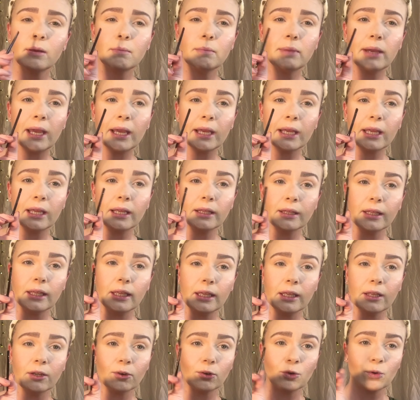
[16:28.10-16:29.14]
packing the
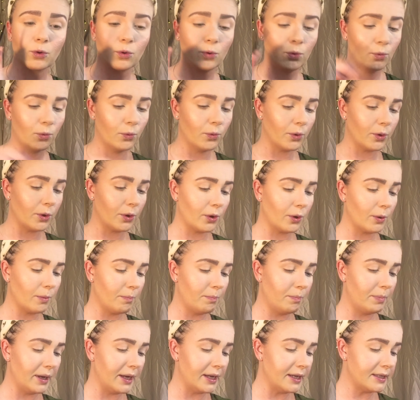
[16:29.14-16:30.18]
inner corner,
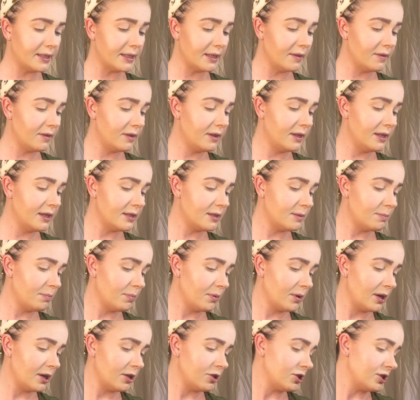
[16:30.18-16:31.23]
but this
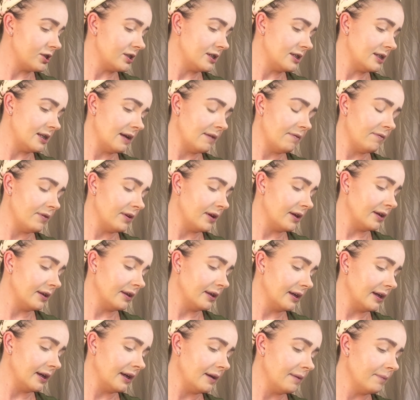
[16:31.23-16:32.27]
brush
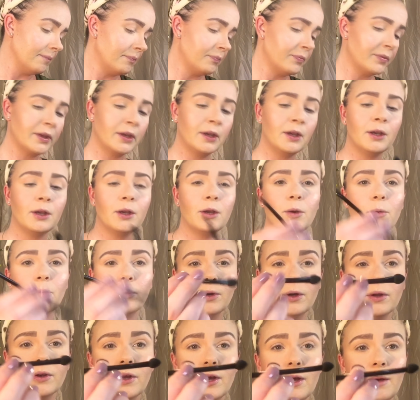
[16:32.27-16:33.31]
definitely
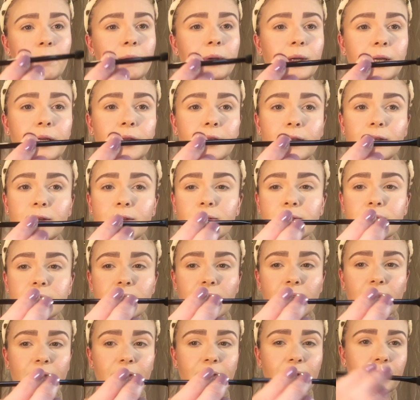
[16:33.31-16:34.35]
will not be used.
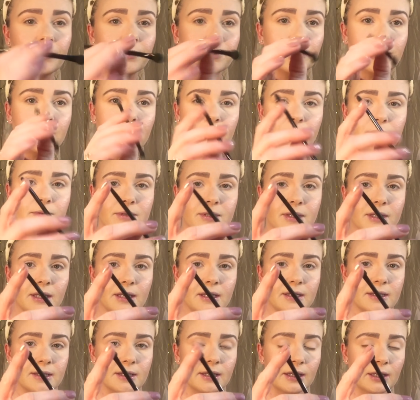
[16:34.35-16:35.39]
I don't use
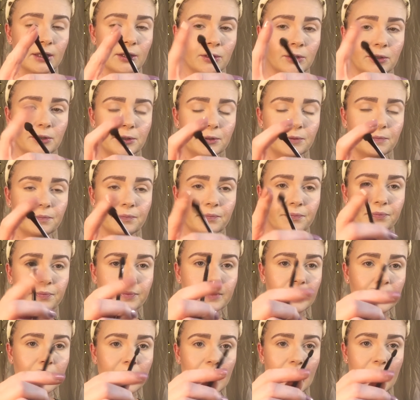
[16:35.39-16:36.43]
these little
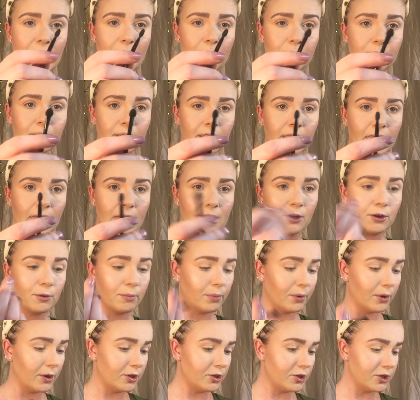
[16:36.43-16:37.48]
applicator
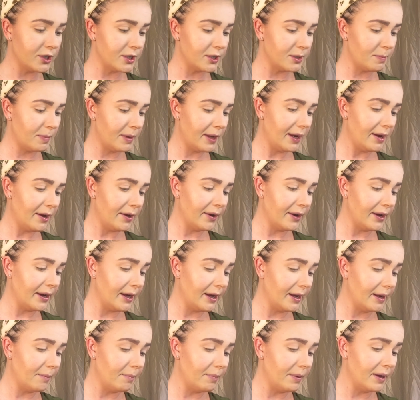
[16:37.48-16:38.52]
brushes,
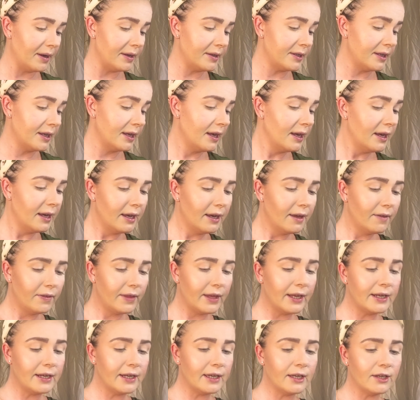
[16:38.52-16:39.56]
period, but
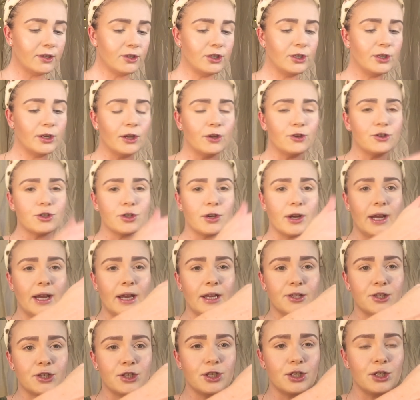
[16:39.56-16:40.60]
they did, you know,
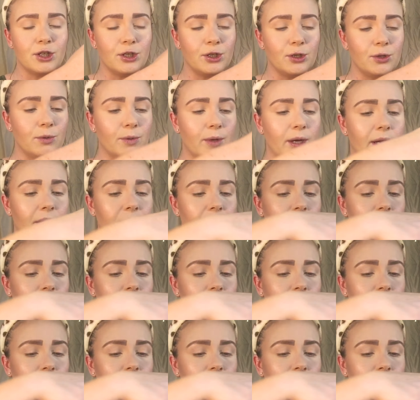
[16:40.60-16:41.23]
try to